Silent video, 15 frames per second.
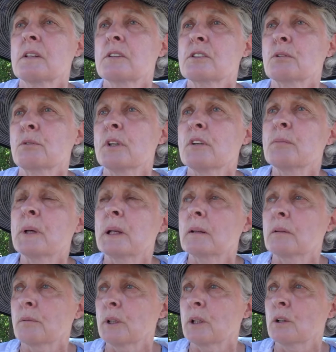So we
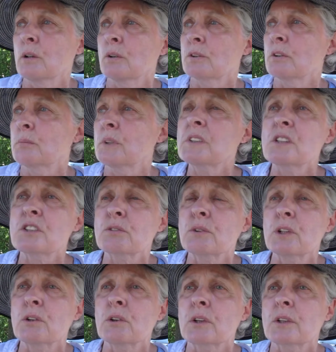go to busy
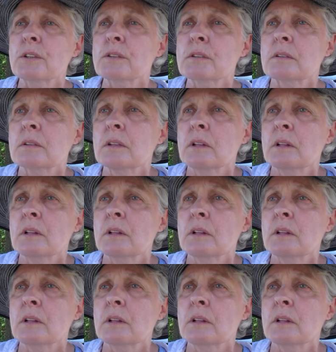street corners